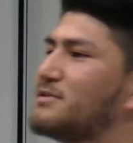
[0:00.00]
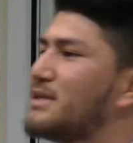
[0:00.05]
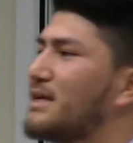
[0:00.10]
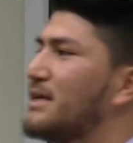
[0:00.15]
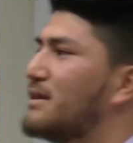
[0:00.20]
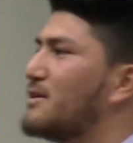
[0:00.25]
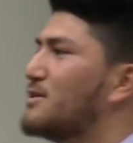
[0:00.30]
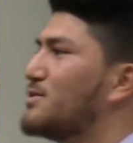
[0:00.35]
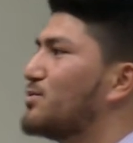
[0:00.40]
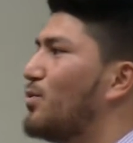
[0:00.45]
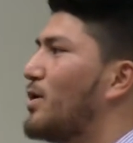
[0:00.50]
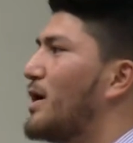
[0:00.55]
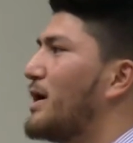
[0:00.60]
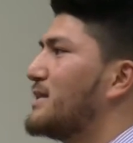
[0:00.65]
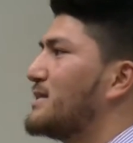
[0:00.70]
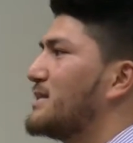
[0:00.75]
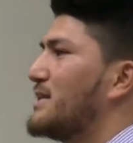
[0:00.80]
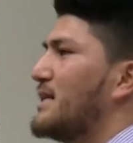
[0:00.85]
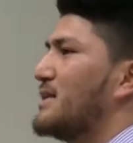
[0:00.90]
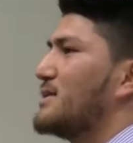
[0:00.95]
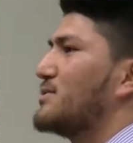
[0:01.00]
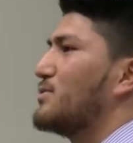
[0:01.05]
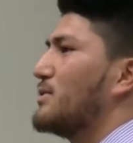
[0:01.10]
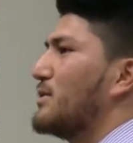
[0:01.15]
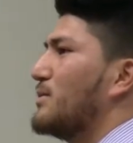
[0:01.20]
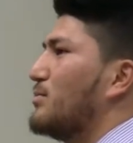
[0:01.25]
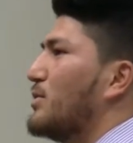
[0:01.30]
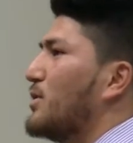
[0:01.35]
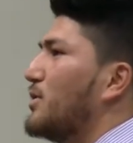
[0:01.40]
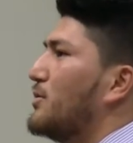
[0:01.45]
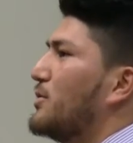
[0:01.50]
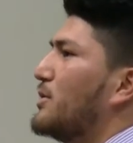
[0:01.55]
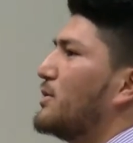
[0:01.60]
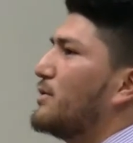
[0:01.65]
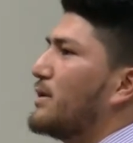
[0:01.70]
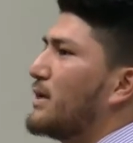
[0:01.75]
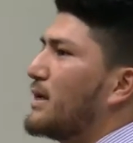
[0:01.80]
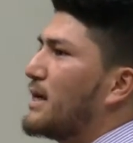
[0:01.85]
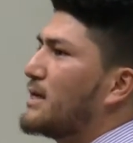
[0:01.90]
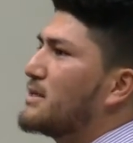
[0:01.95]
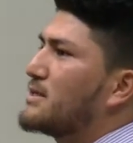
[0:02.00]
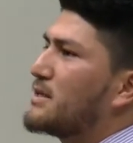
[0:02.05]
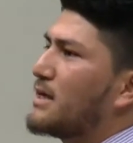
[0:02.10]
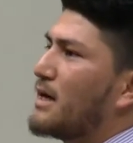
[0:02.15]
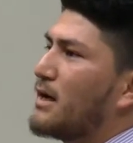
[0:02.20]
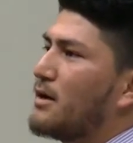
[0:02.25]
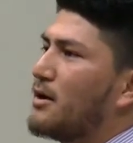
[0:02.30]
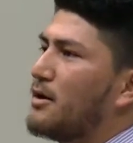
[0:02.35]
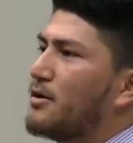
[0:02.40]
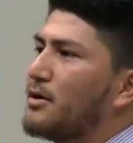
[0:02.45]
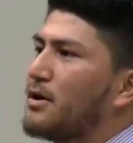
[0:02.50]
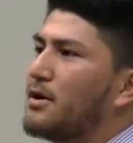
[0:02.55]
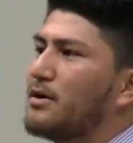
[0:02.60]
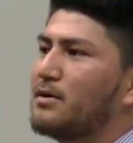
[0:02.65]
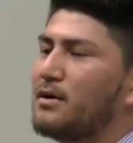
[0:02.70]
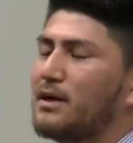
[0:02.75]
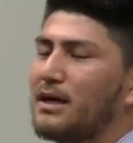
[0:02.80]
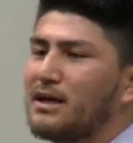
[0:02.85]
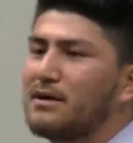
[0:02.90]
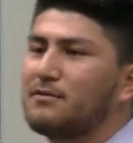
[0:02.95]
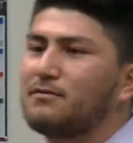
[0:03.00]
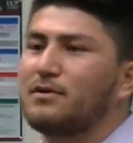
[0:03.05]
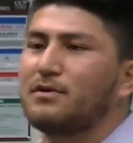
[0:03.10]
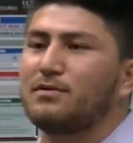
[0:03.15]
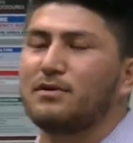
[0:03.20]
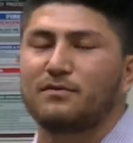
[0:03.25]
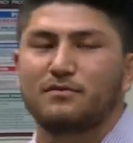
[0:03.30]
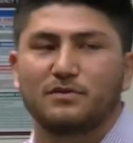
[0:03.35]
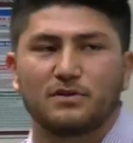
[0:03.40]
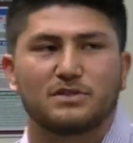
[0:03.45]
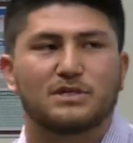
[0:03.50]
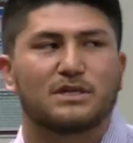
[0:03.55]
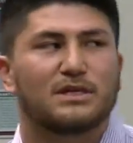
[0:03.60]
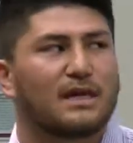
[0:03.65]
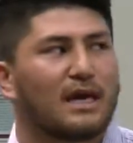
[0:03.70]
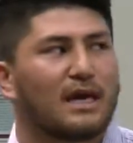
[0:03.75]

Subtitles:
seen those white tents with the blue UNHCR logo at every refugee